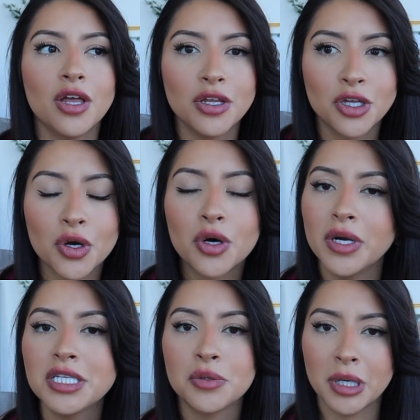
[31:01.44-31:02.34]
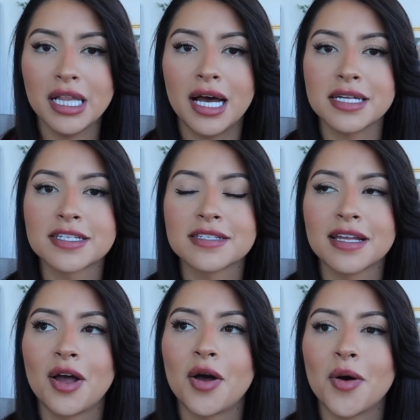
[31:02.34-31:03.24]
you're going to realize,
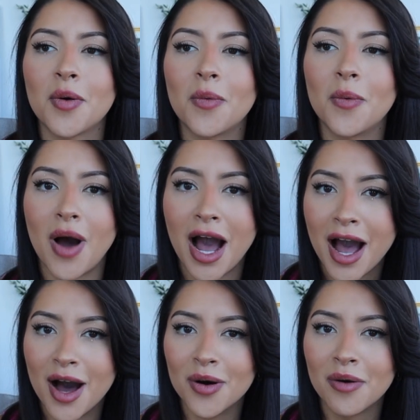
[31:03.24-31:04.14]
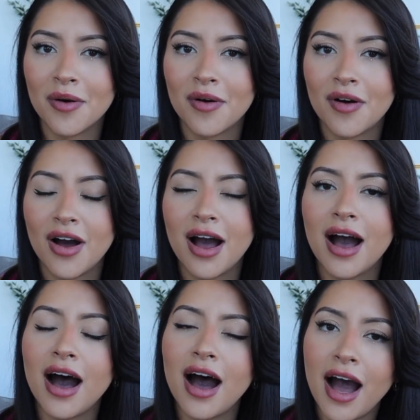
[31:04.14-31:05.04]
wow,
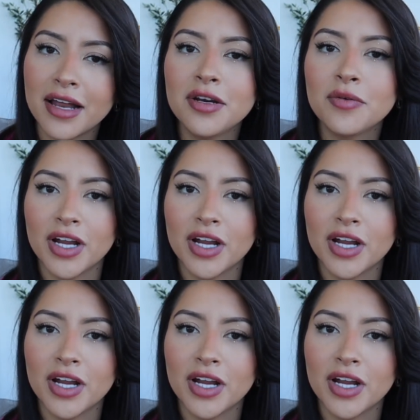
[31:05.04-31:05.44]
I didn't